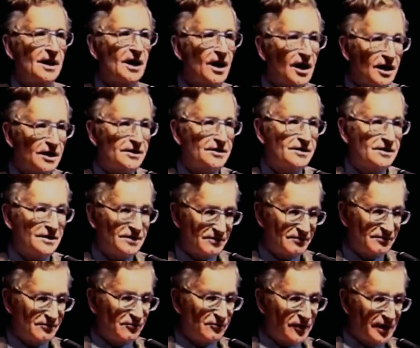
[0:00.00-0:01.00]
us,
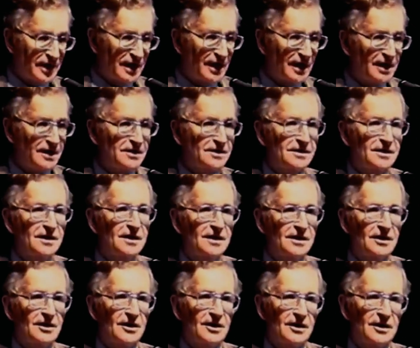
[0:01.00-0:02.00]
we guys,
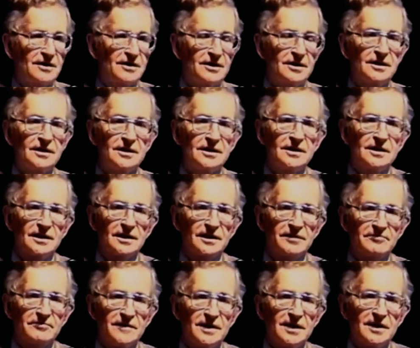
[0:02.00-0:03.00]
are the